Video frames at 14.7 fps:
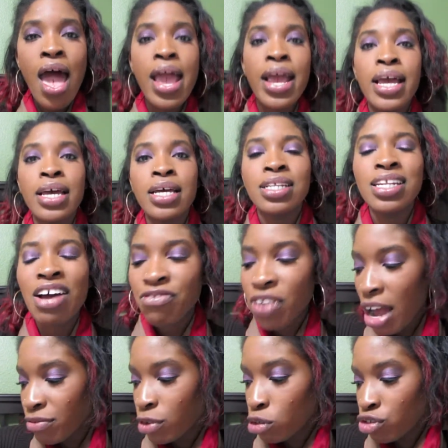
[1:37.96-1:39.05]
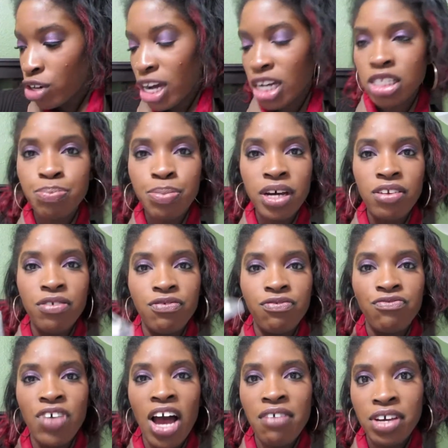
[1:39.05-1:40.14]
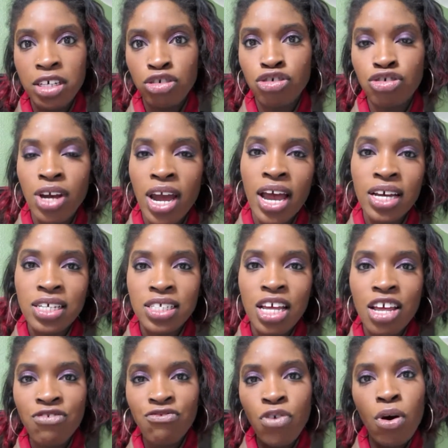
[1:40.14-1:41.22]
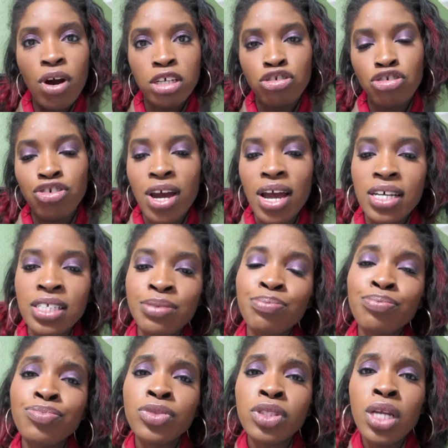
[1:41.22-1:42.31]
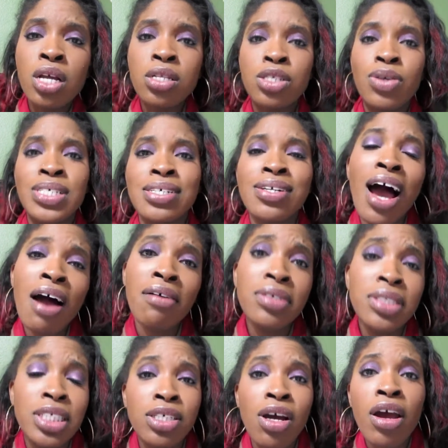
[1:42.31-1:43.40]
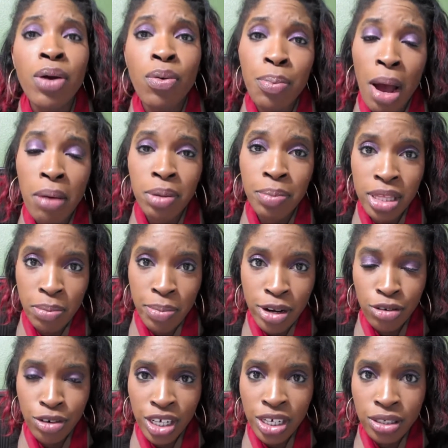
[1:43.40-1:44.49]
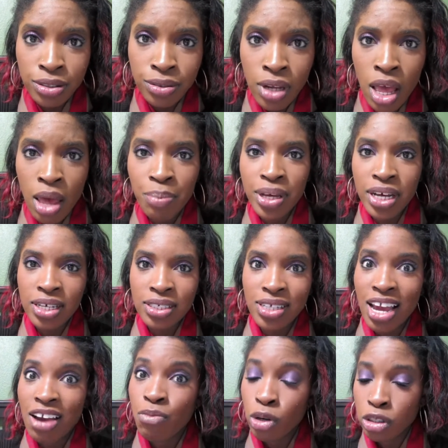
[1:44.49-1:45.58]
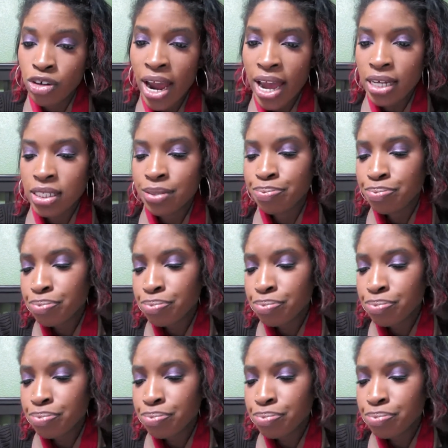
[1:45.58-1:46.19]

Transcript: and not five new tracks, but five extra tracks and four extra tracks. And so I said, obviously Target would probably be the better deal because they have more tracks.